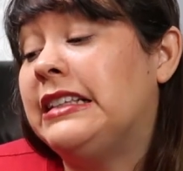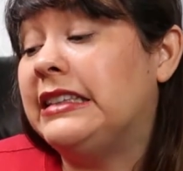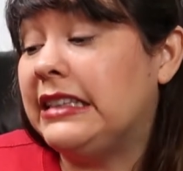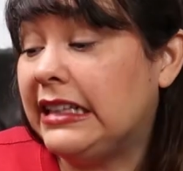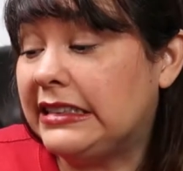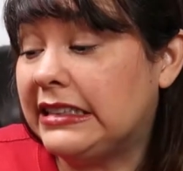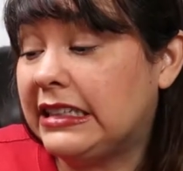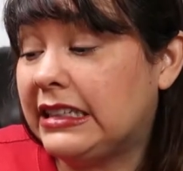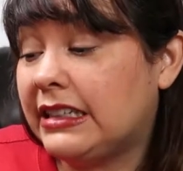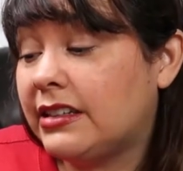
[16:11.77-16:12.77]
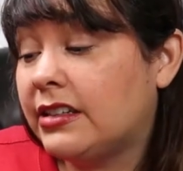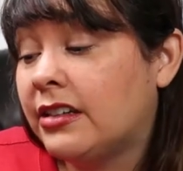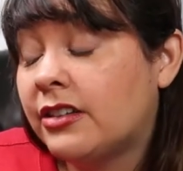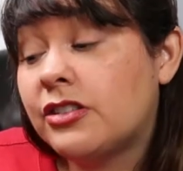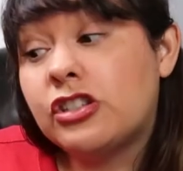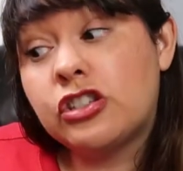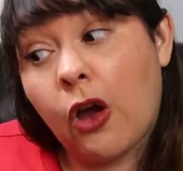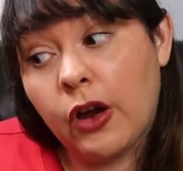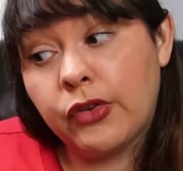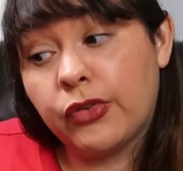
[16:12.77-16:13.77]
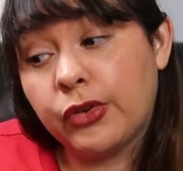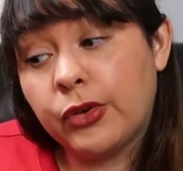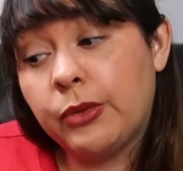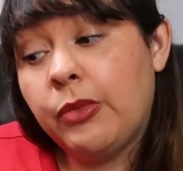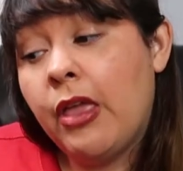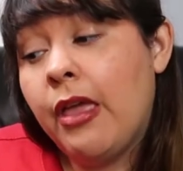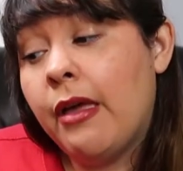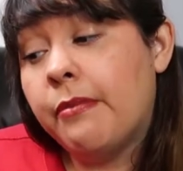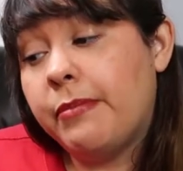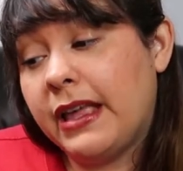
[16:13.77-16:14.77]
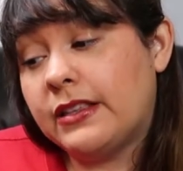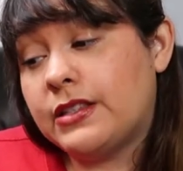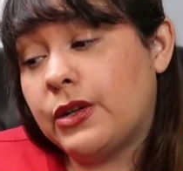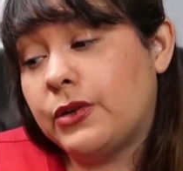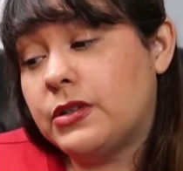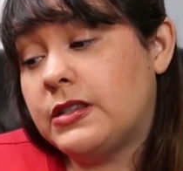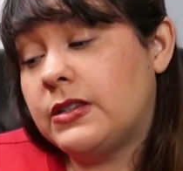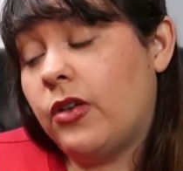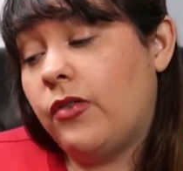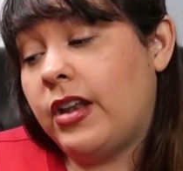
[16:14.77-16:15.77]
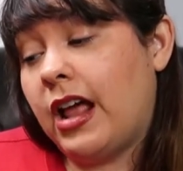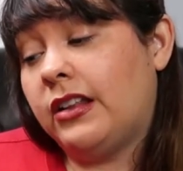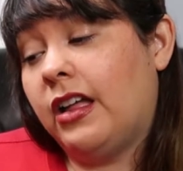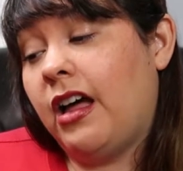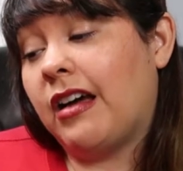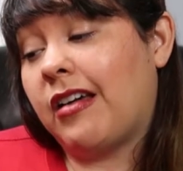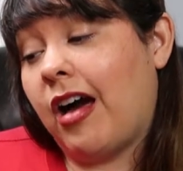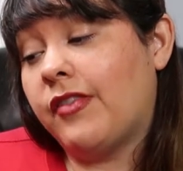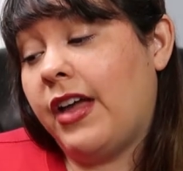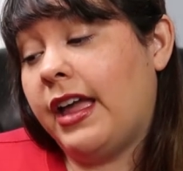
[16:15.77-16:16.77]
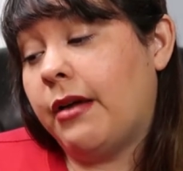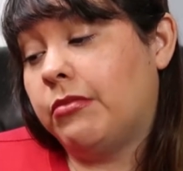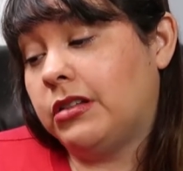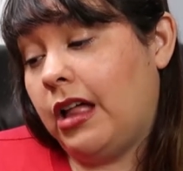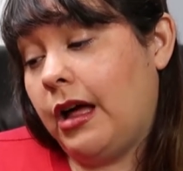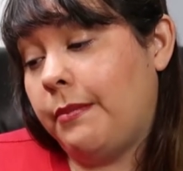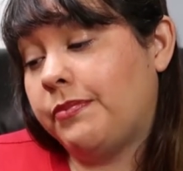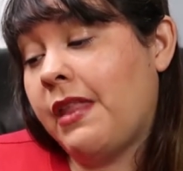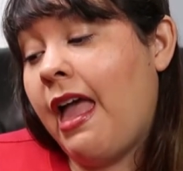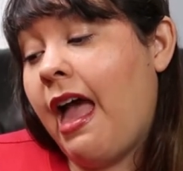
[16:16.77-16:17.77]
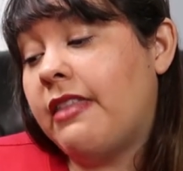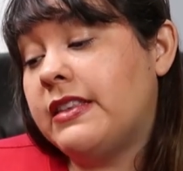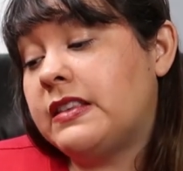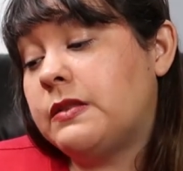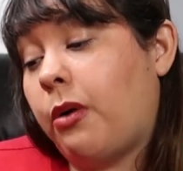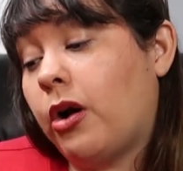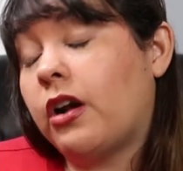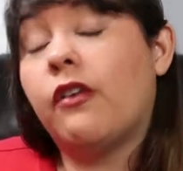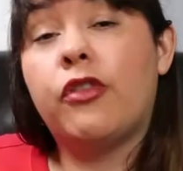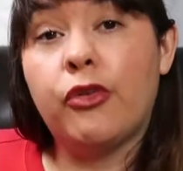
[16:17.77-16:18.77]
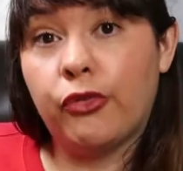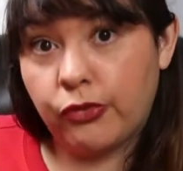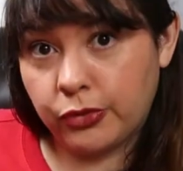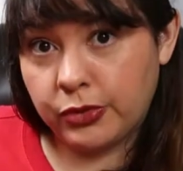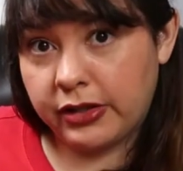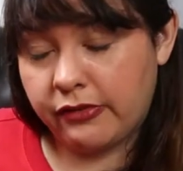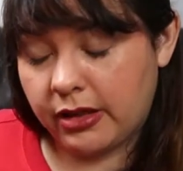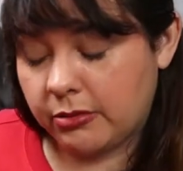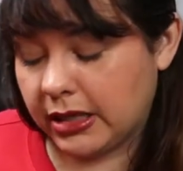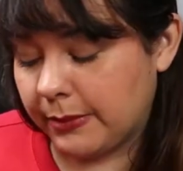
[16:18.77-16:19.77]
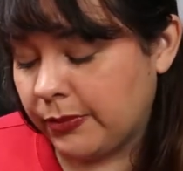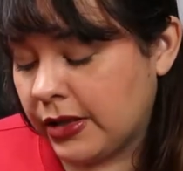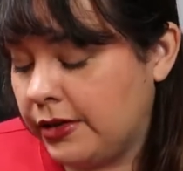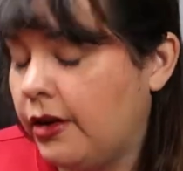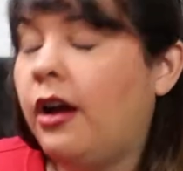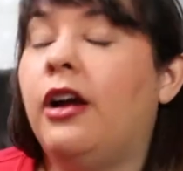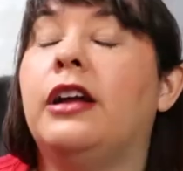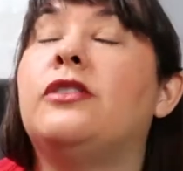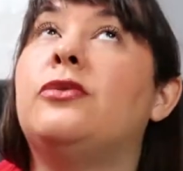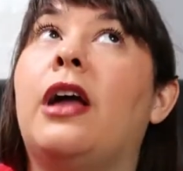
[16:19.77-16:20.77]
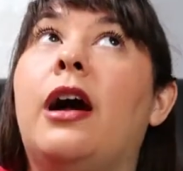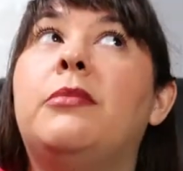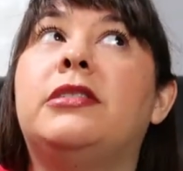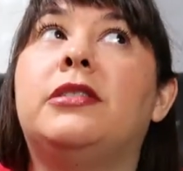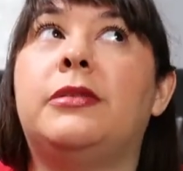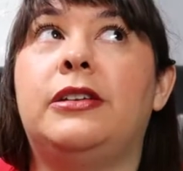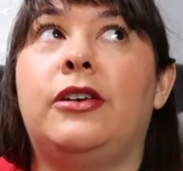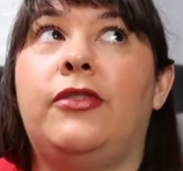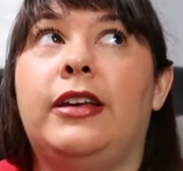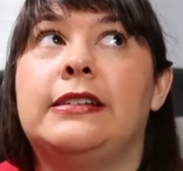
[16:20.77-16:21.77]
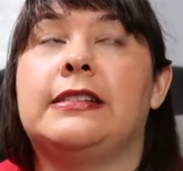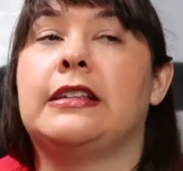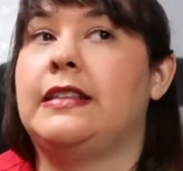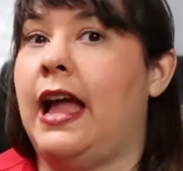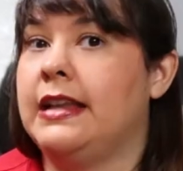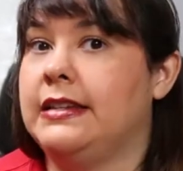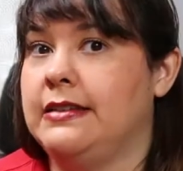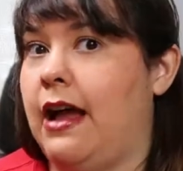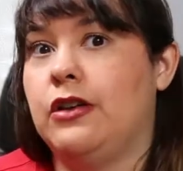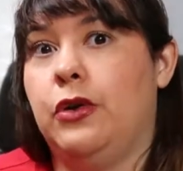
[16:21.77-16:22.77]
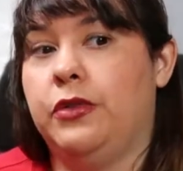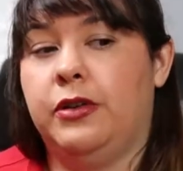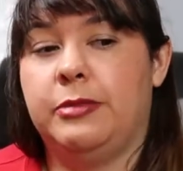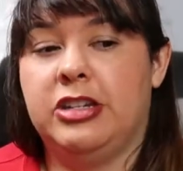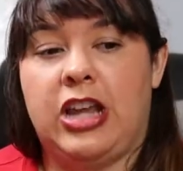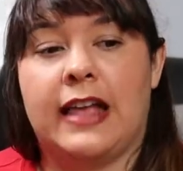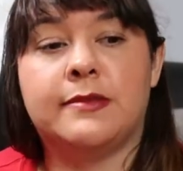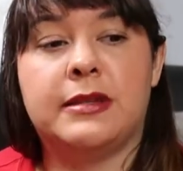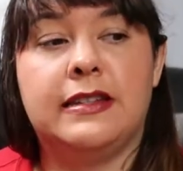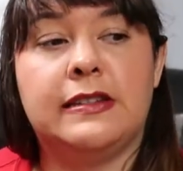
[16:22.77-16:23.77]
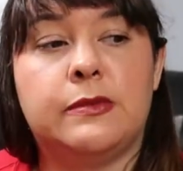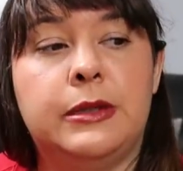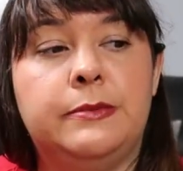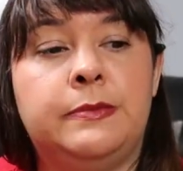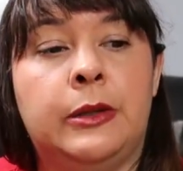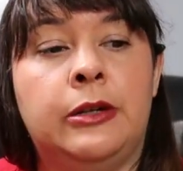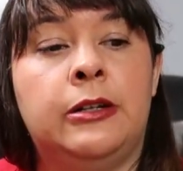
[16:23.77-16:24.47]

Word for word: lily, starfruit, base notes, vanilla, agave, and plum. And this is part of the fruity family. All right, so now I'm a little bit nervous because I did not know there would be jasmine in this one.